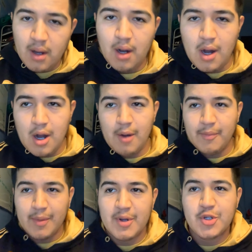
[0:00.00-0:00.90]
Um,
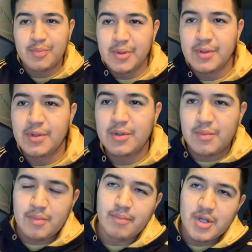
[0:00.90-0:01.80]
the Metropole
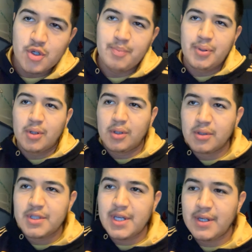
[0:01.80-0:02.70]
Metropole
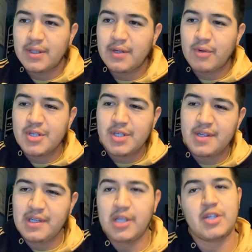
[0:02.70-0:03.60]
Hotel in Russia
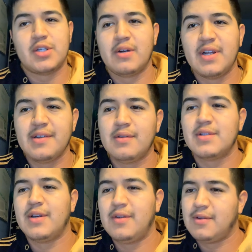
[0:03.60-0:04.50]
is a luxurious
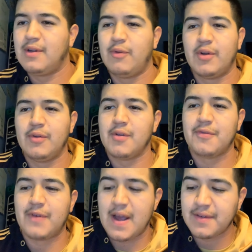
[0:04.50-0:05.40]
hotel, so like one of those
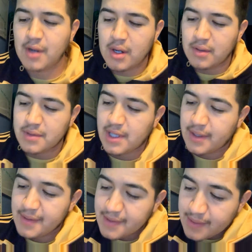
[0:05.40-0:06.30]
five star
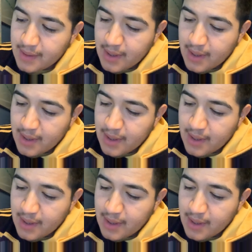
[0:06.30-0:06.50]
hotels.